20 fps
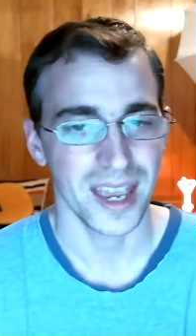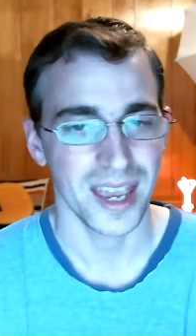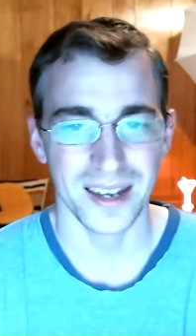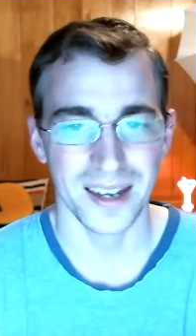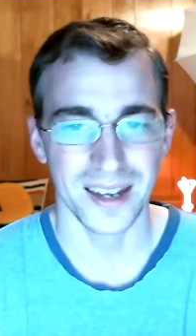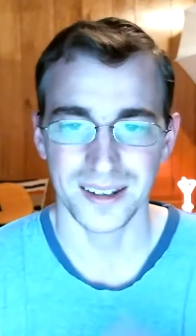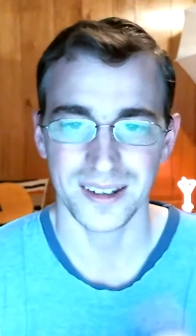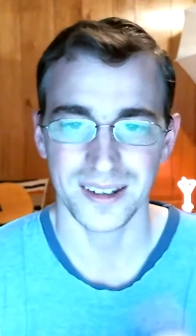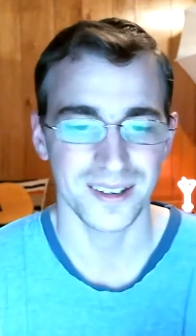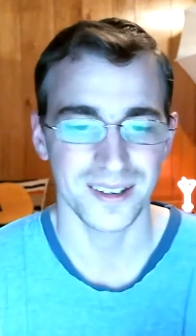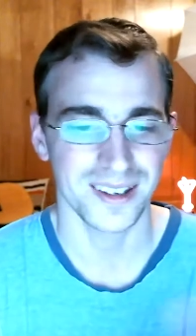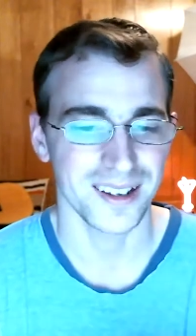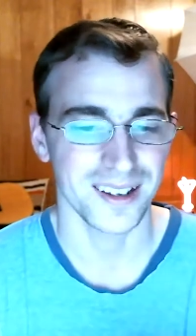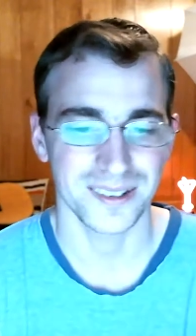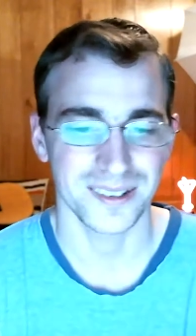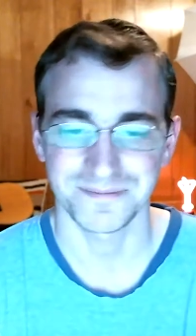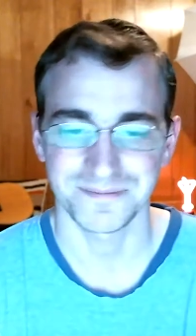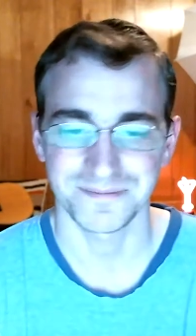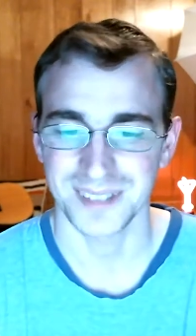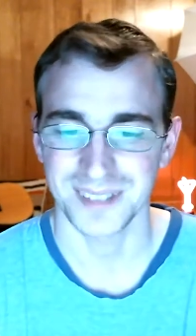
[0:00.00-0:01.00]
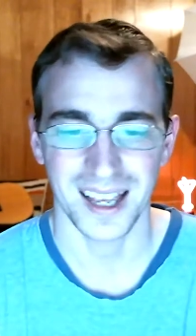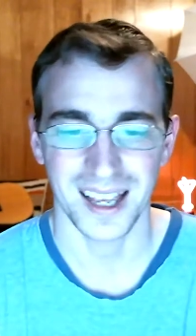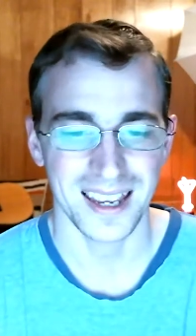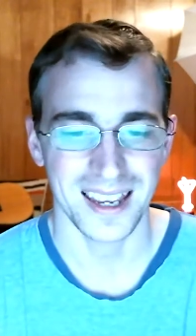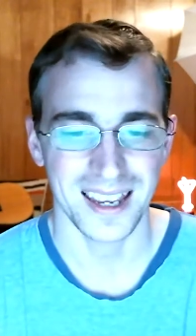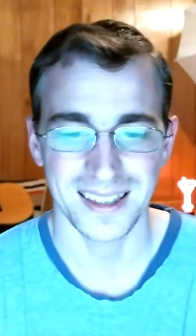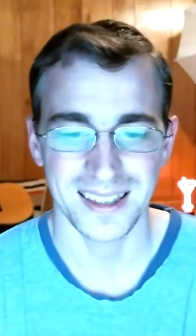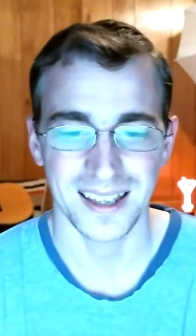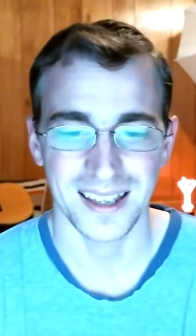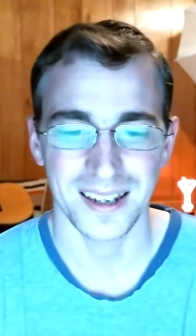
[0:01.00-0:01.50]
And, you know, I
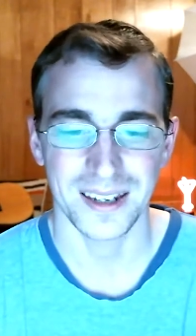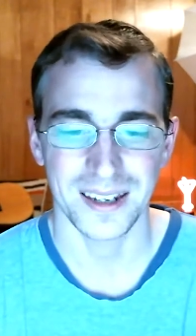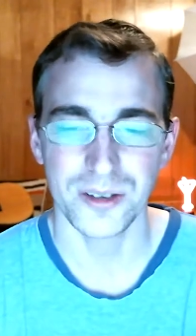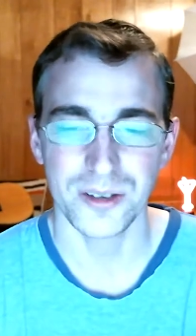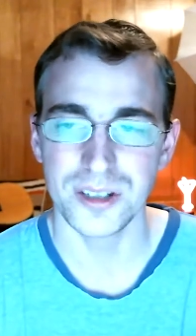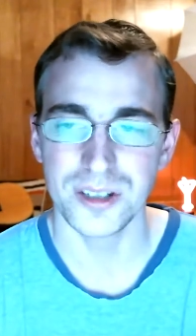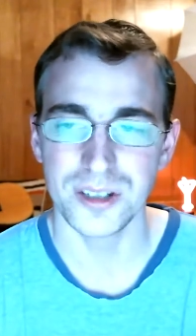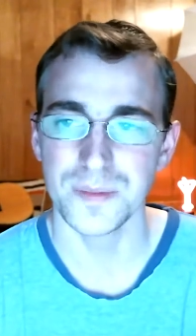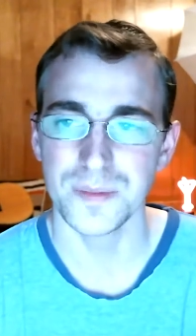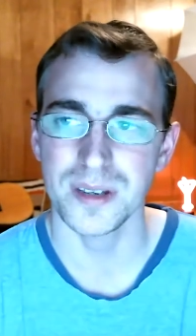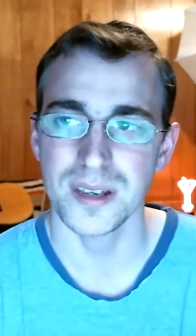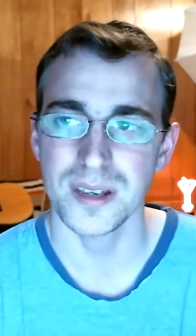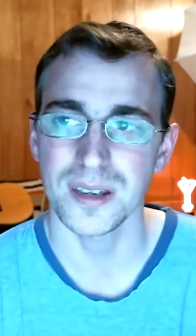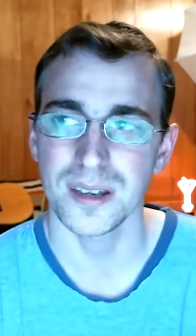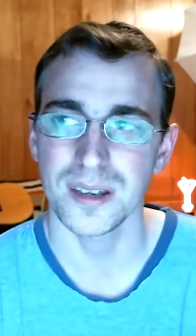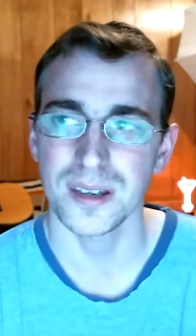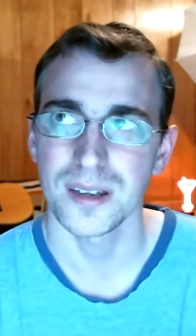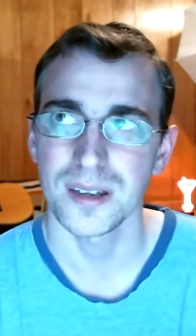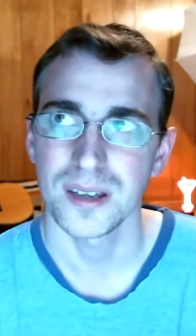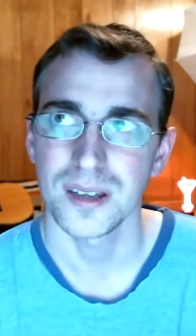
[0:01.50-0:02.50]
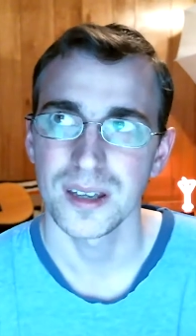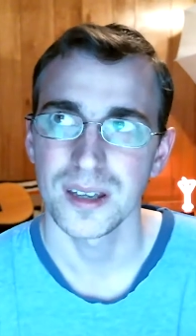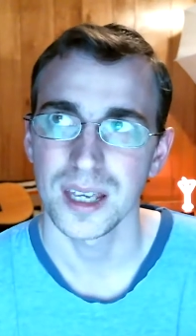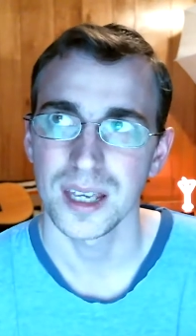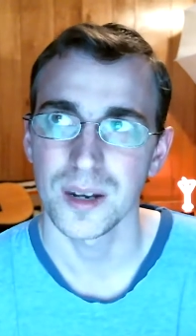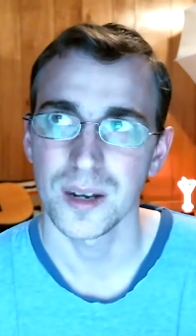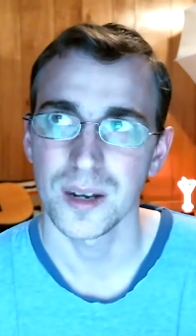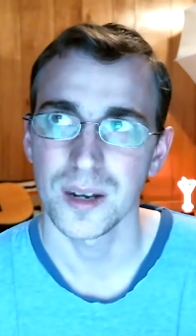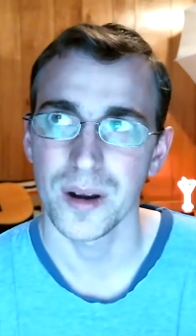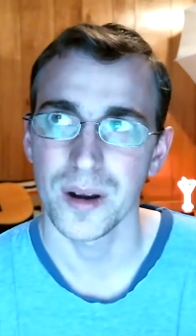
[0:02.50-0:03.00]
hate that. It used to be,
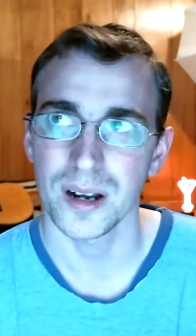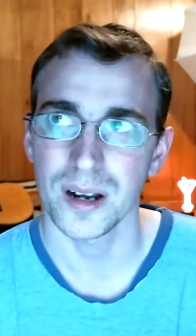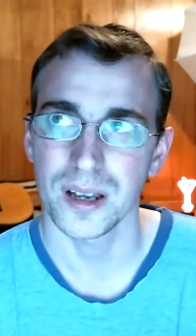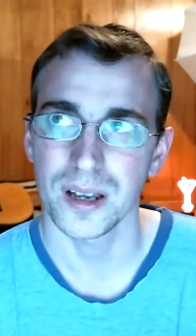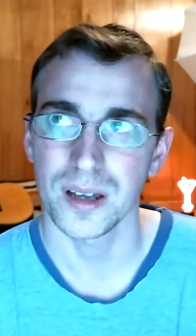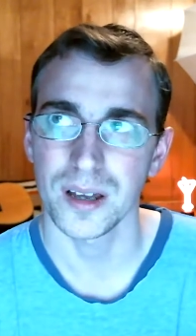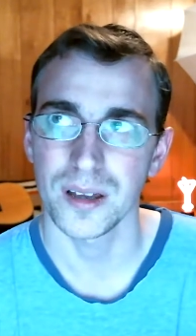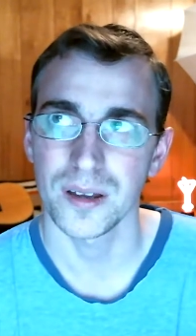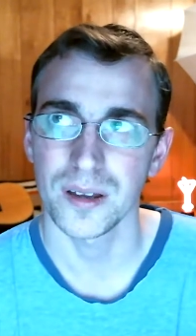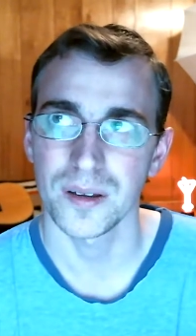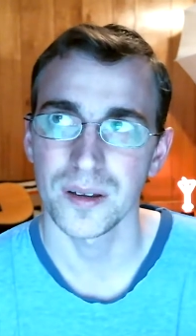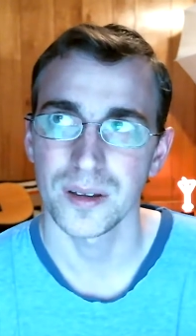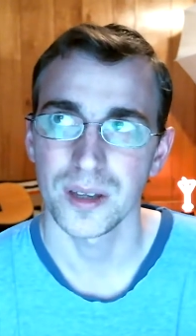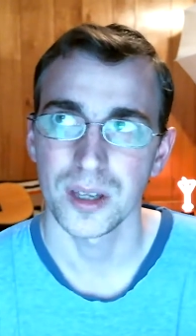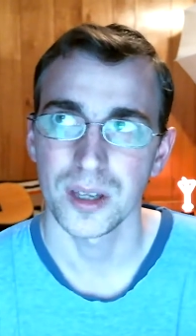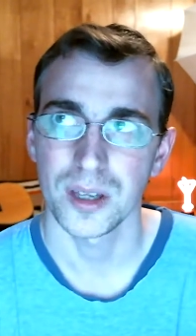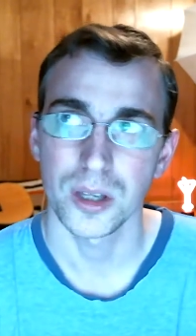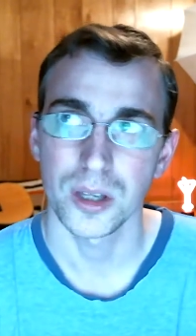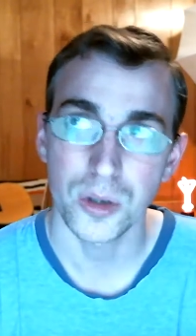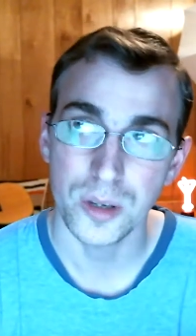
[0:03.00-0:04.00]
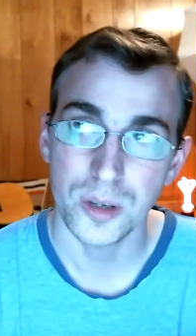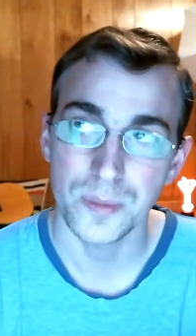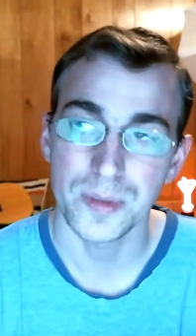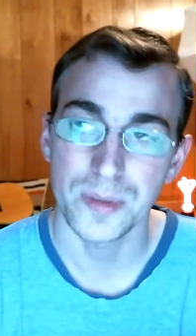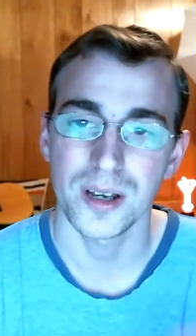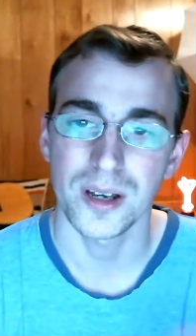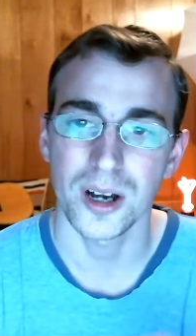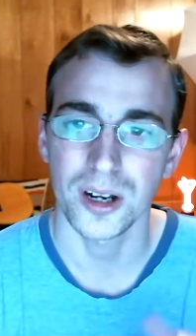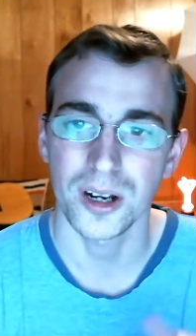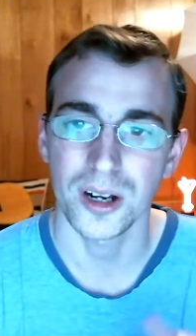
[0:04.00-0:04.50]
in America, you could
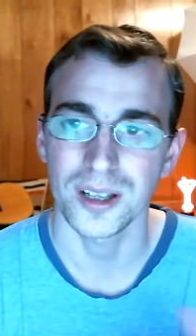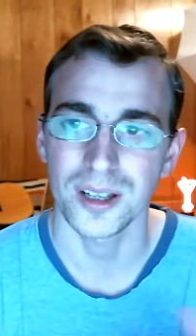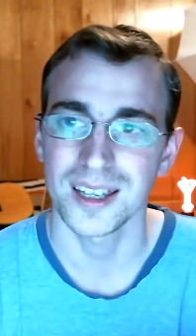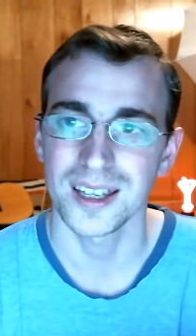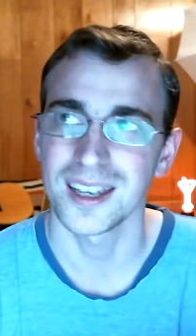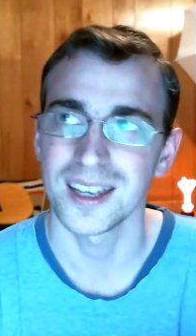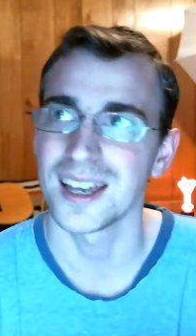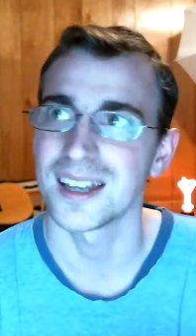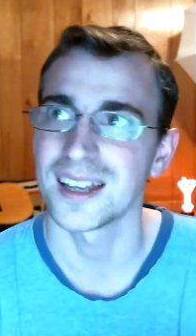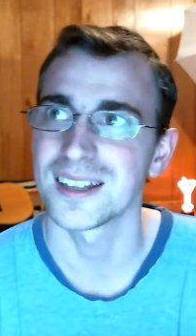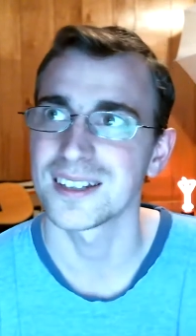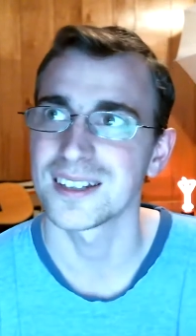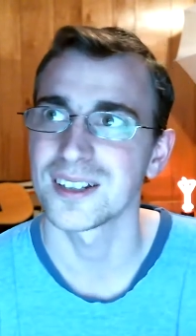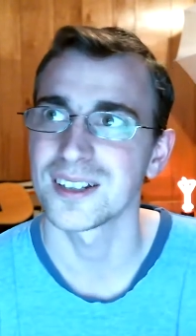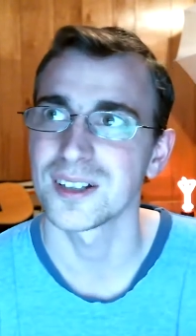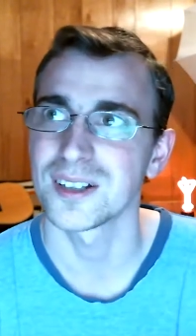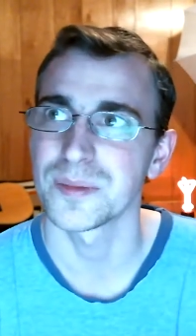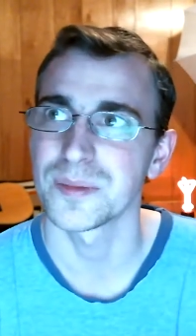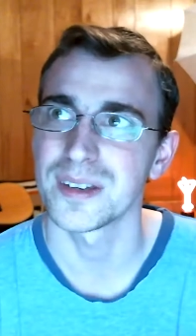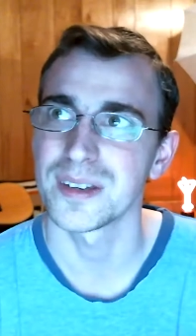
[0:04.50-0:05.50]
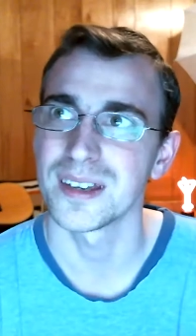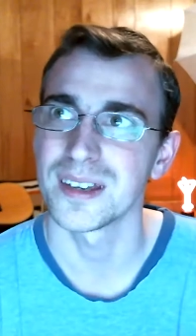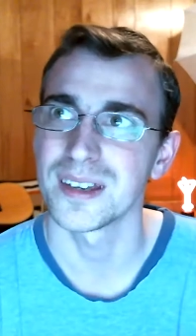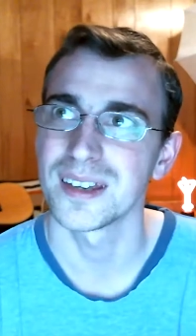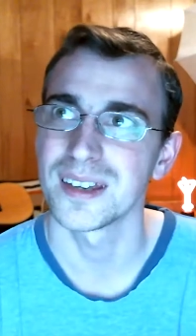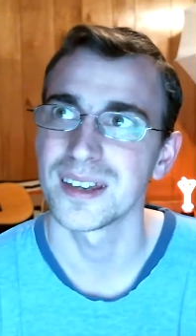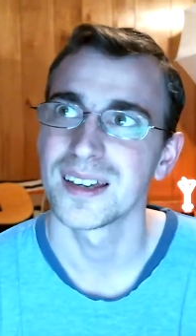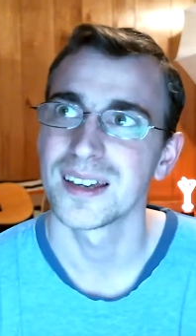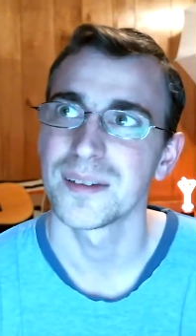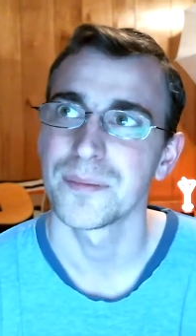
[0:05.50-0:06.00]
be ugly and still be
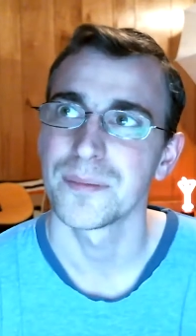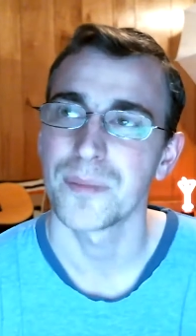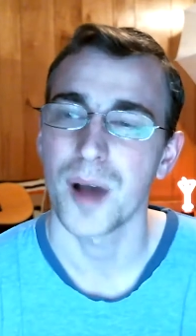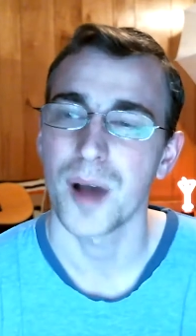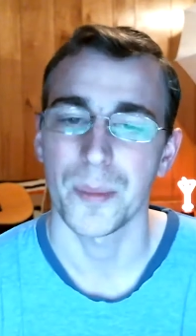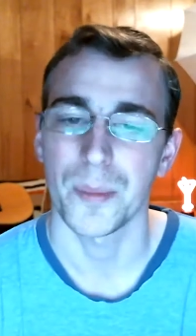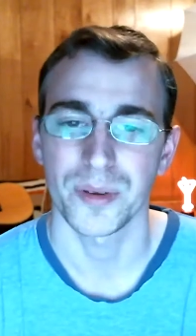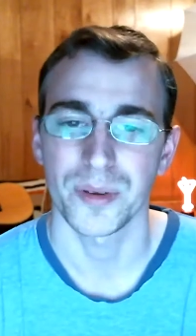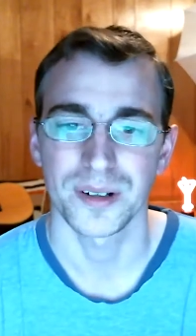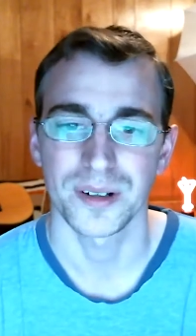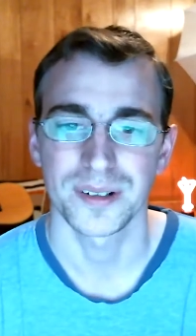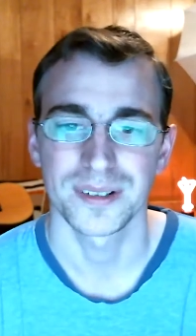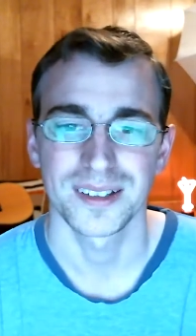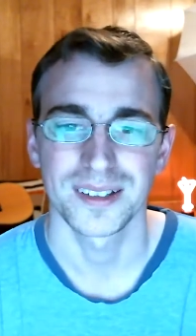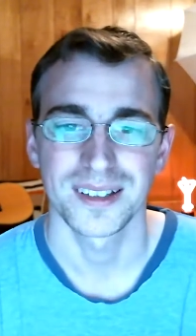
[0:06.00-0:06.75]
popular.